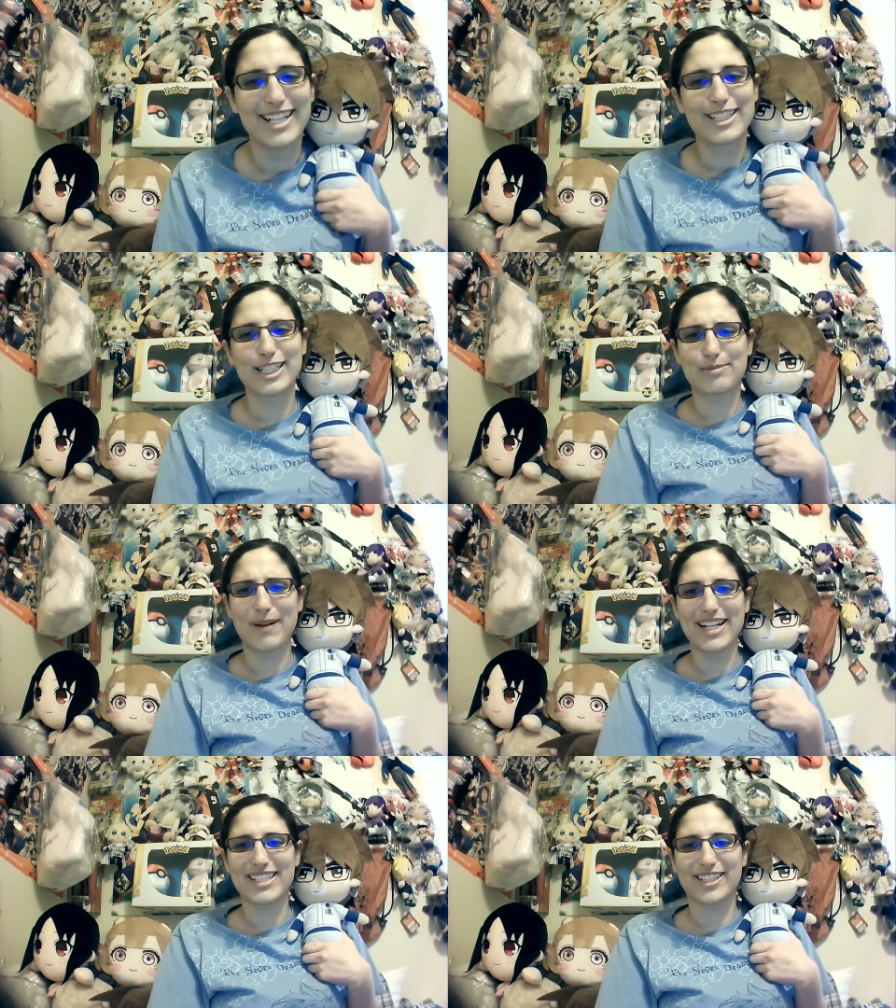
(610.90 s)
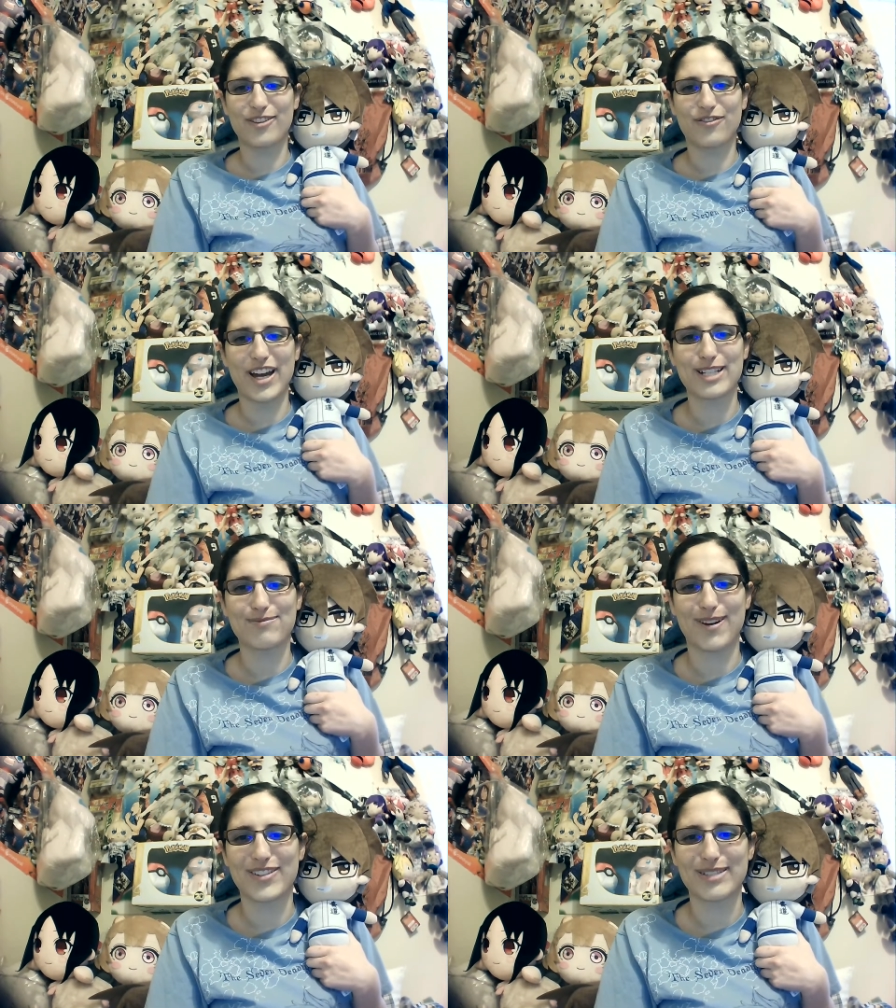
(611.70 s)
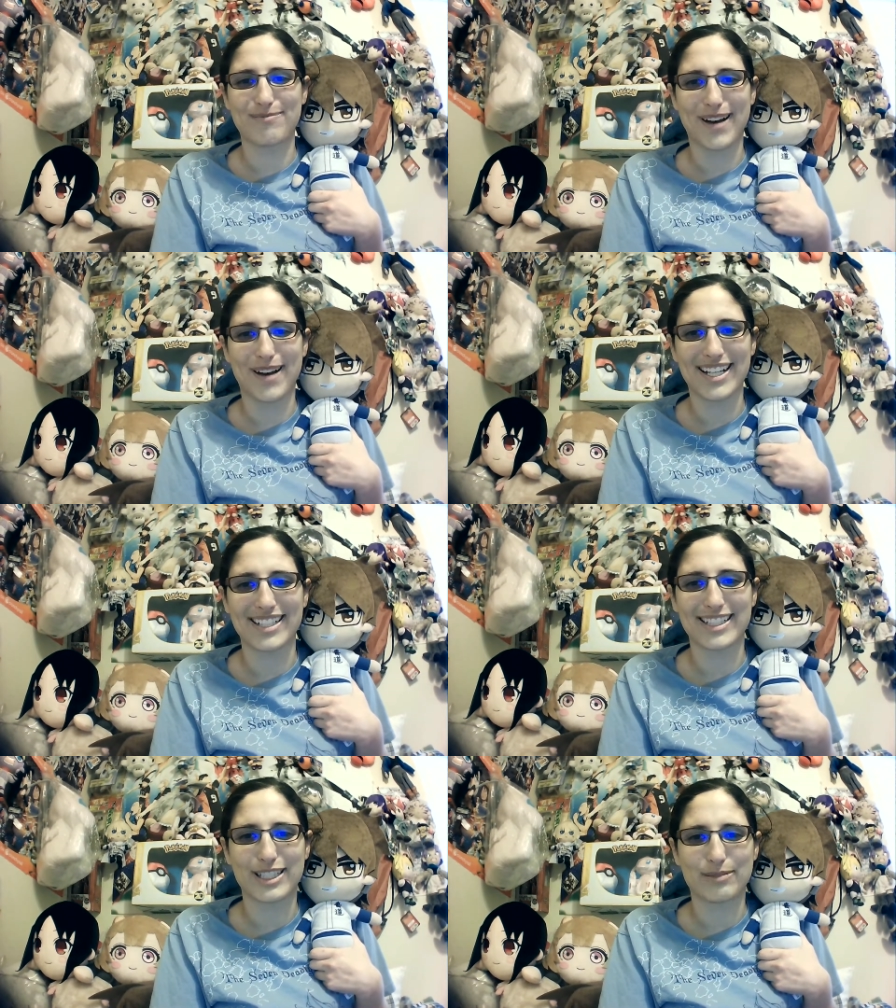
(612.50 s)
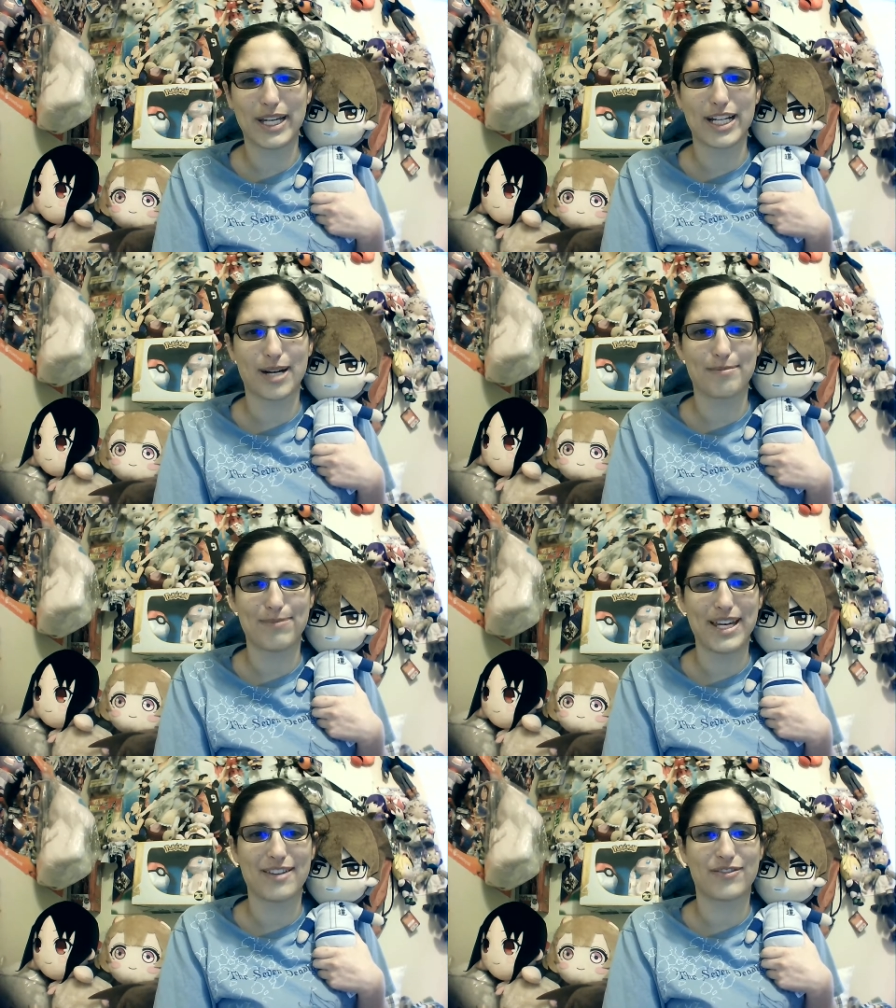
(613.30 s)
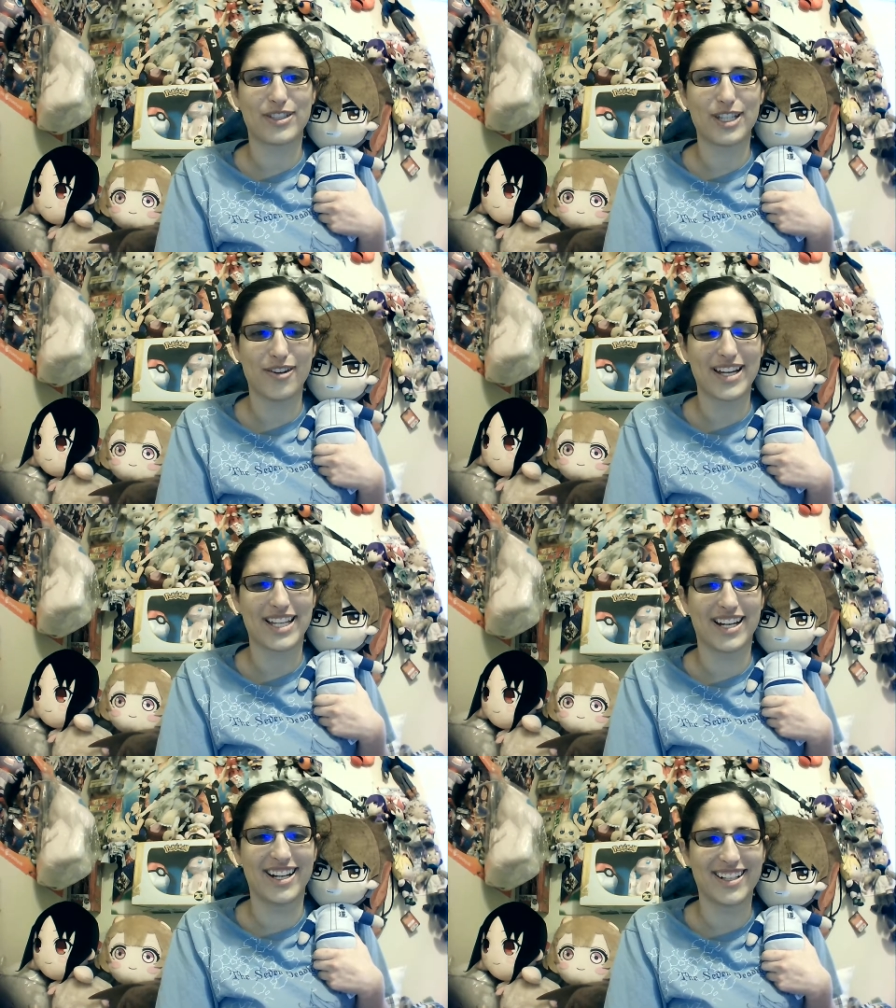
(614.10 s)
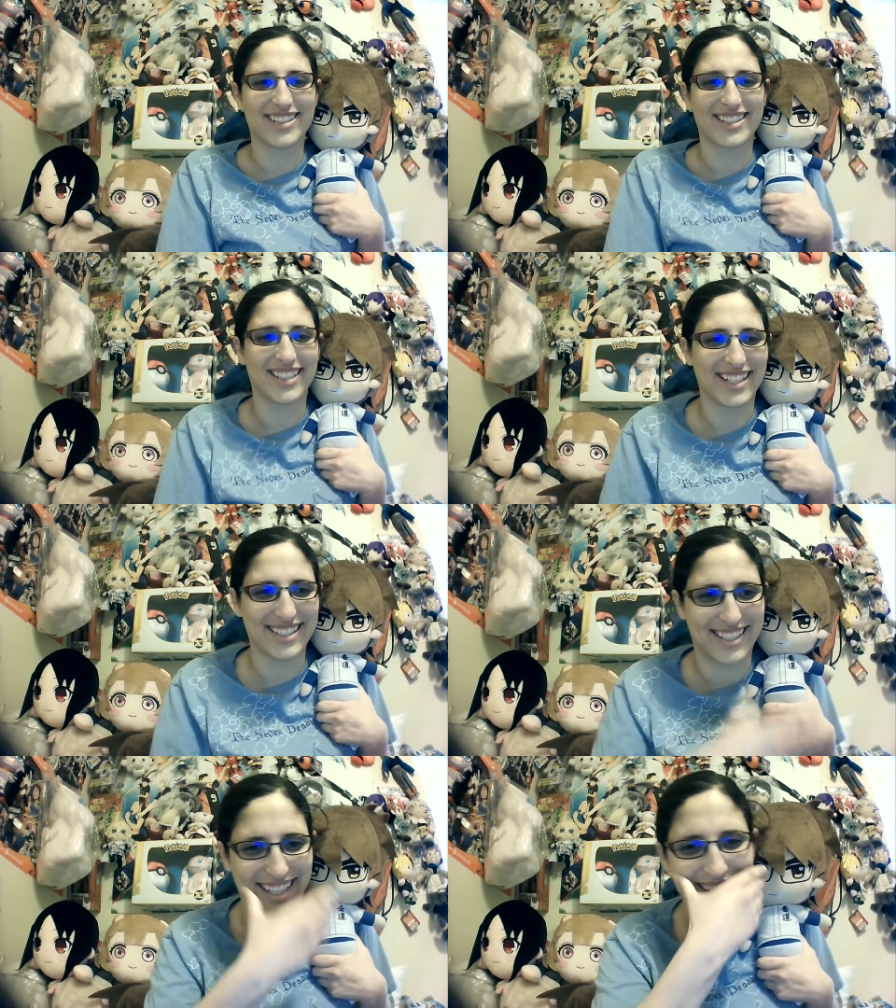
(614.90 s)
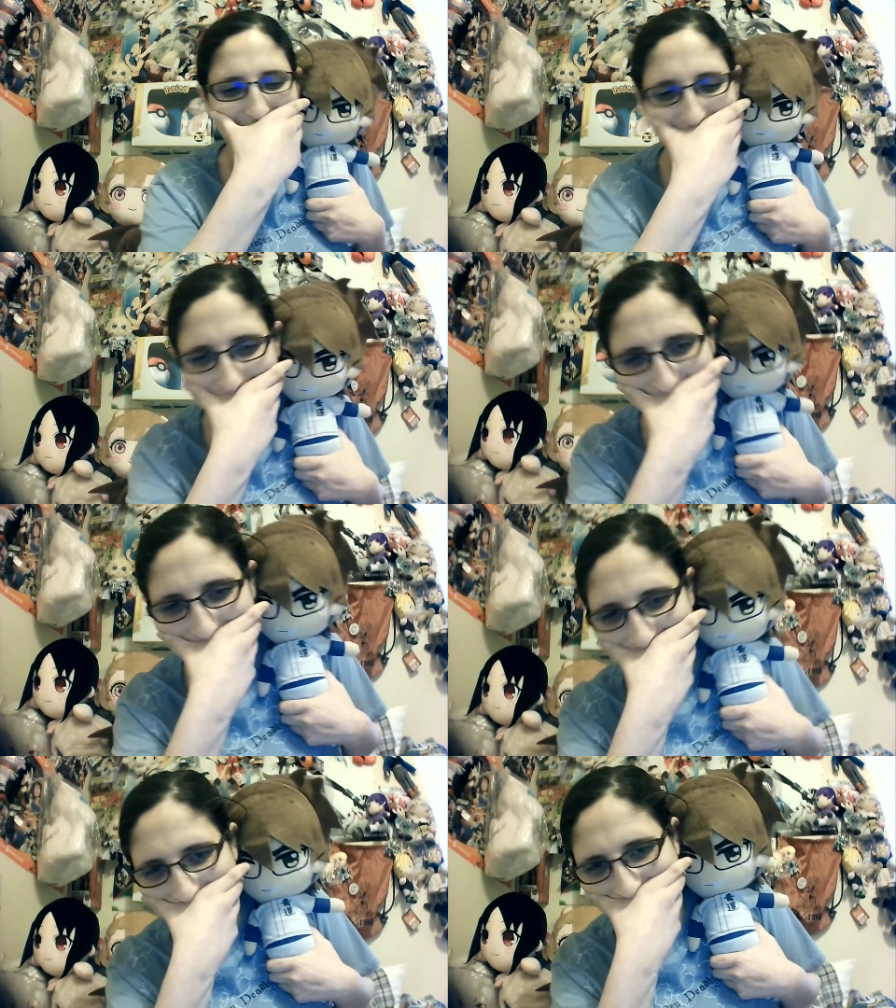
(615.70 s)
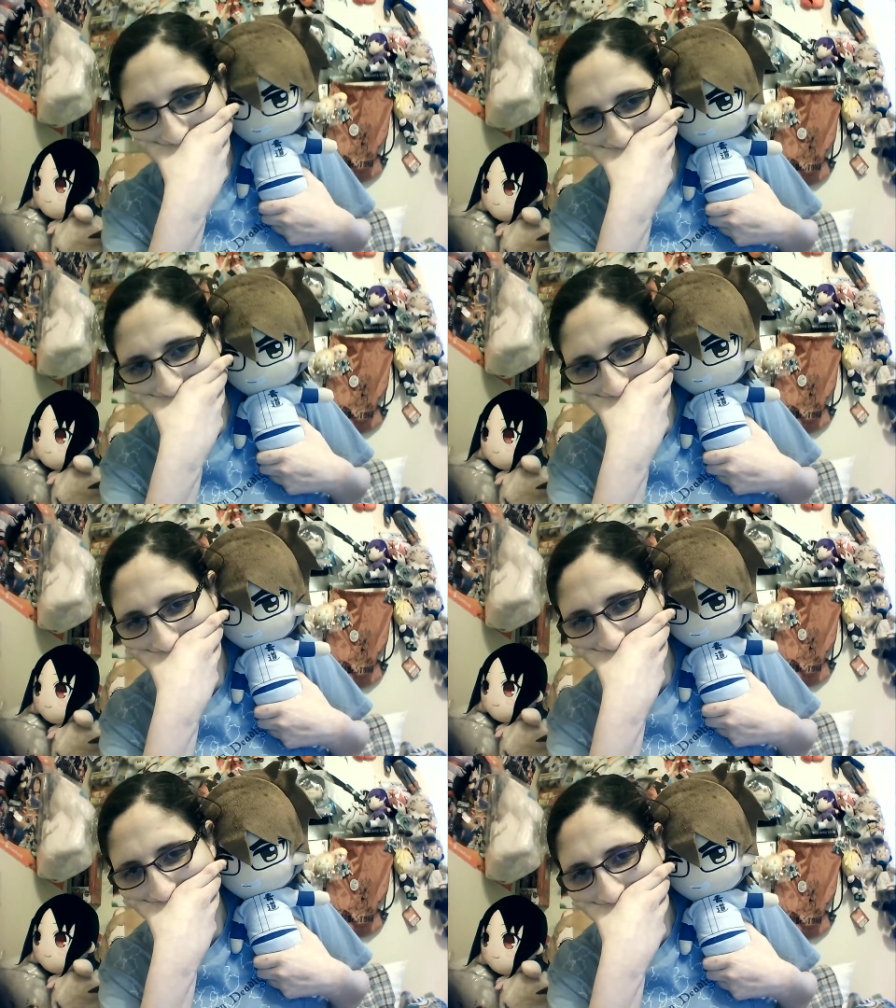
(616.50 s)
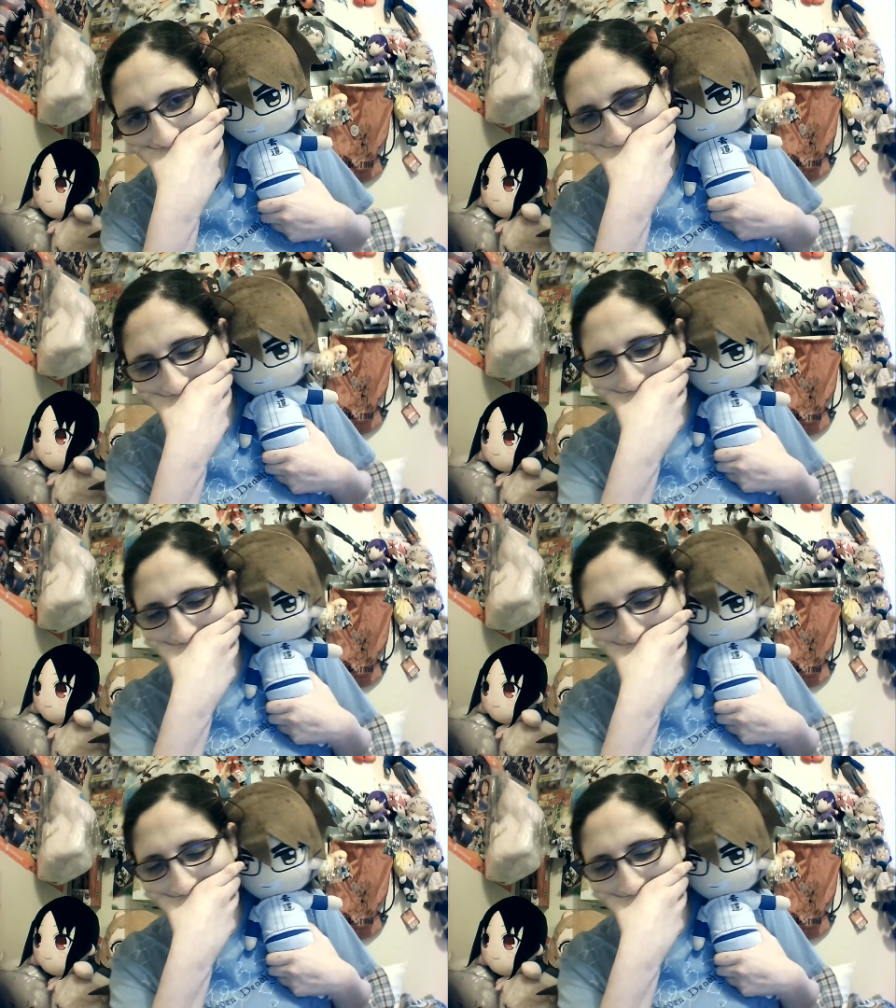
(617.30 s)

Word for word: Despite his cute face, both his body and his swing are beef. Yui the Hercules!